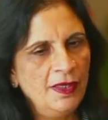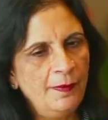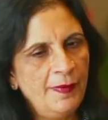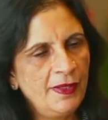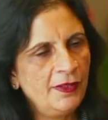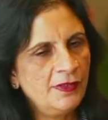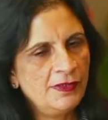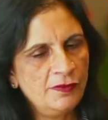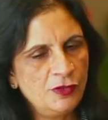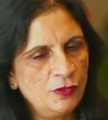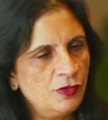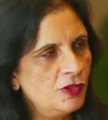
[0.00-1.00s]
because there were
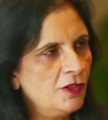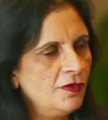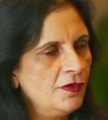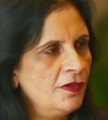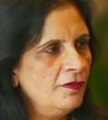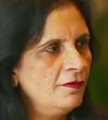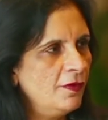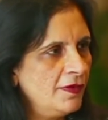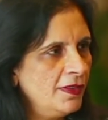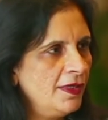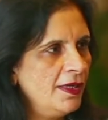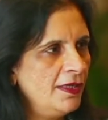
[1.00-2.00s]
2 children involved,
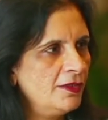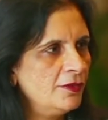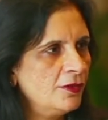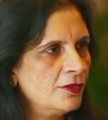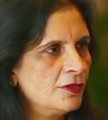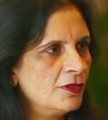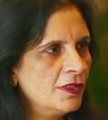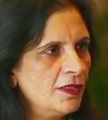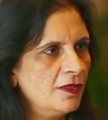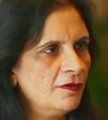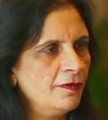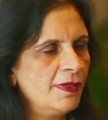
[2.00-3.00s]
and I had to also take
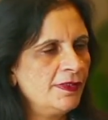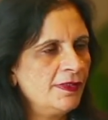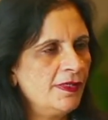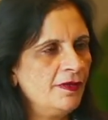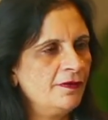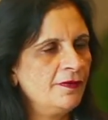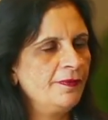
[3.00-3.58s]
care of myself.